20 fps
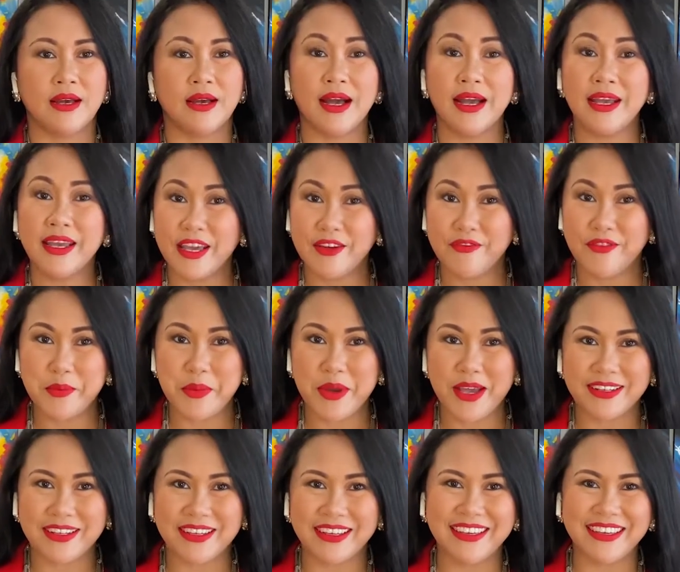Hi
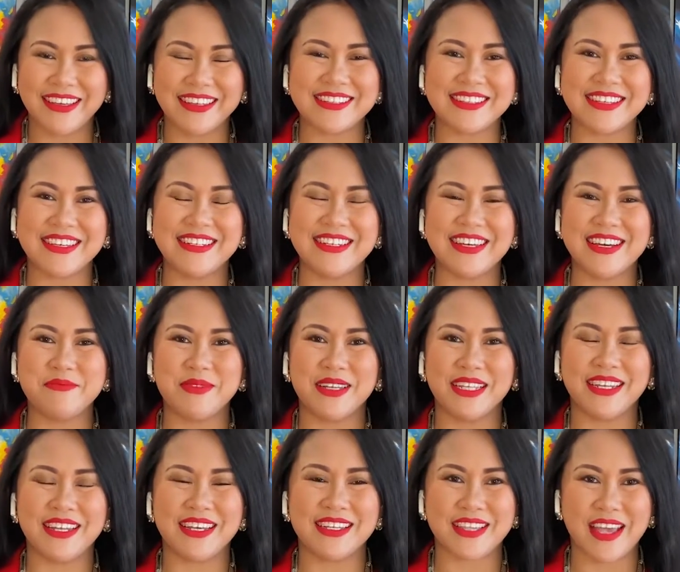everybody, it's Indah
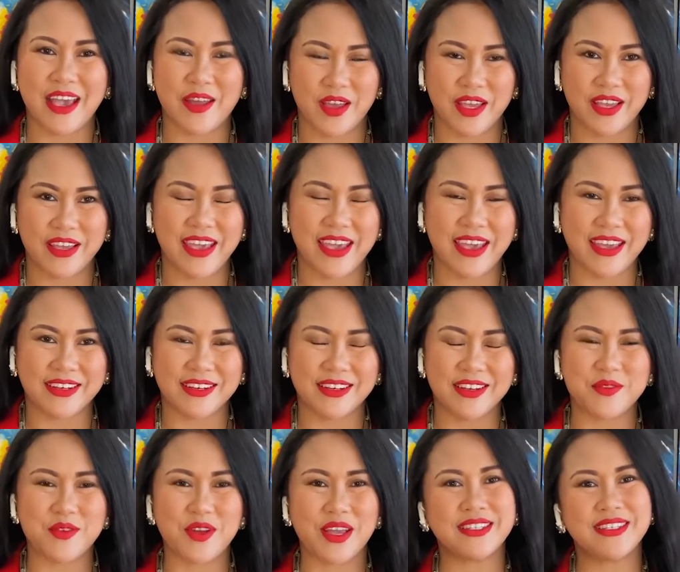Malindasari
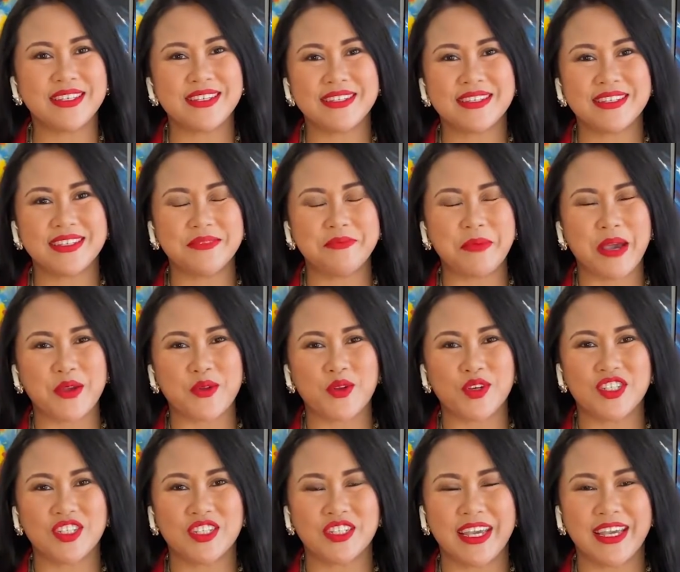again, registered
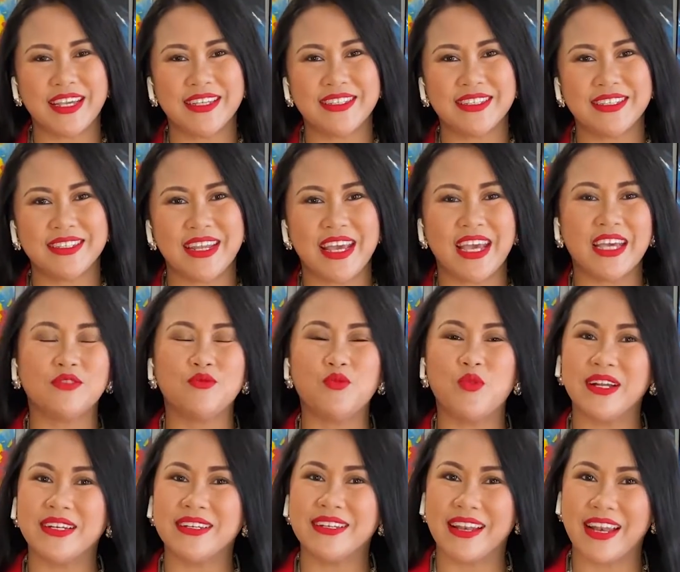migration agent at
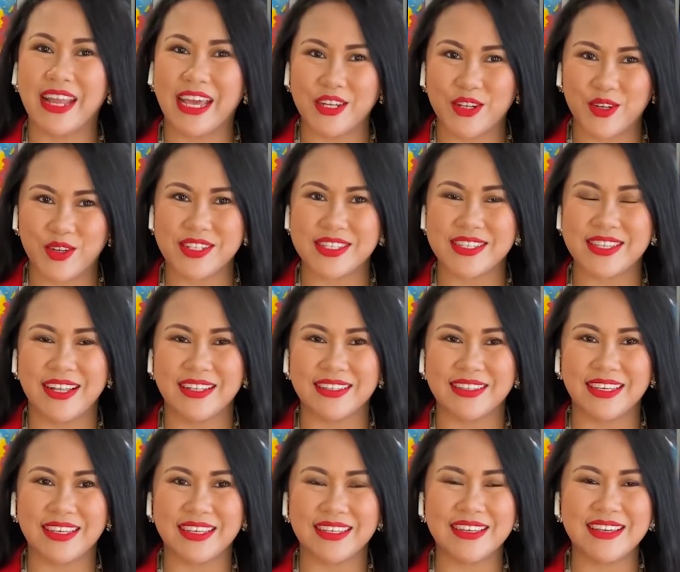ONEderland
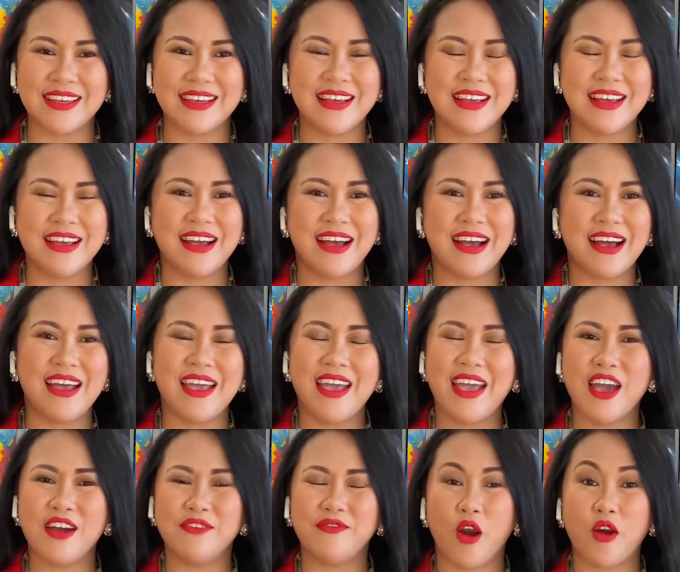Consulting. I
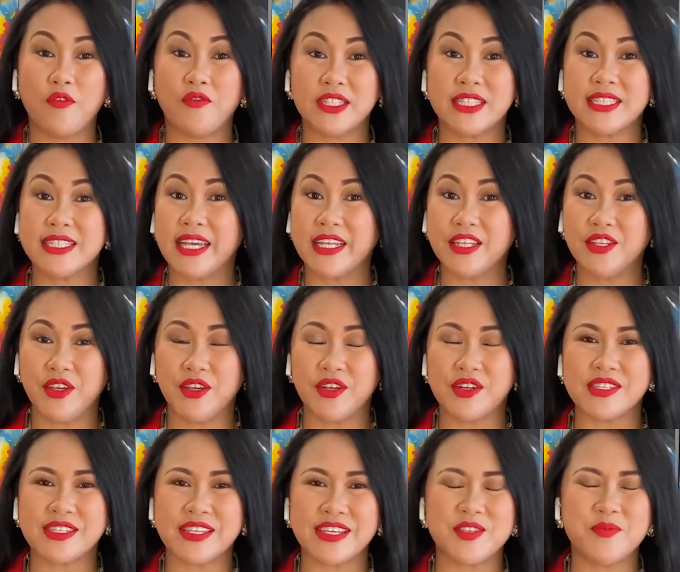have over 10
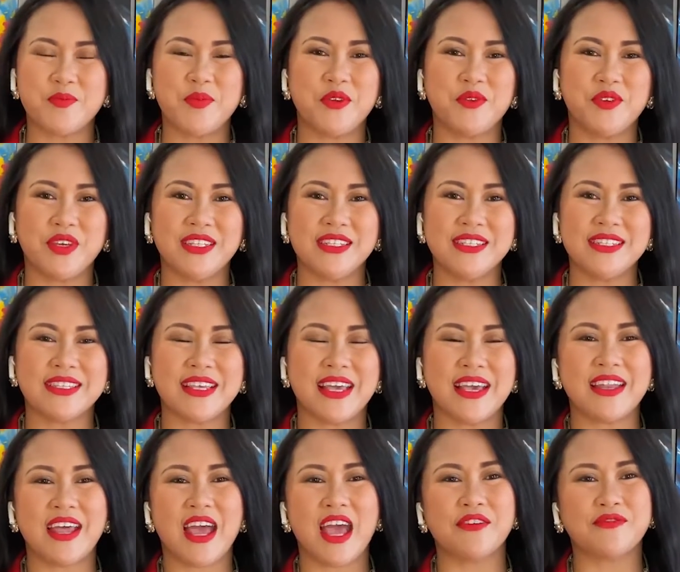years experience
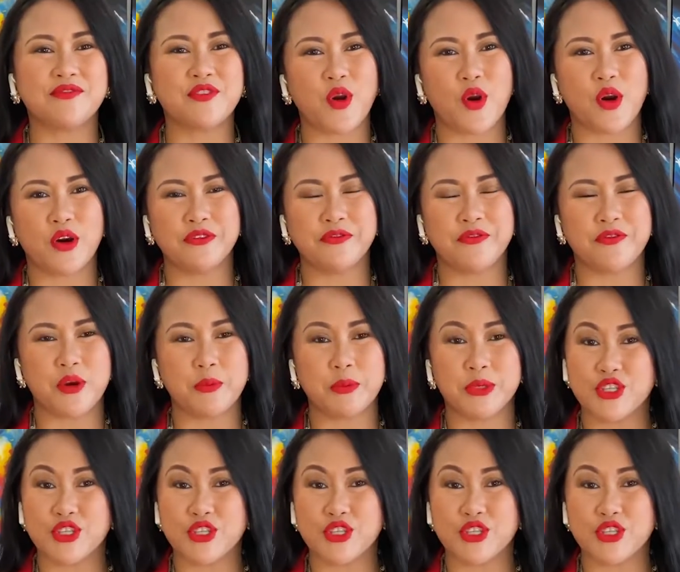and have gone from a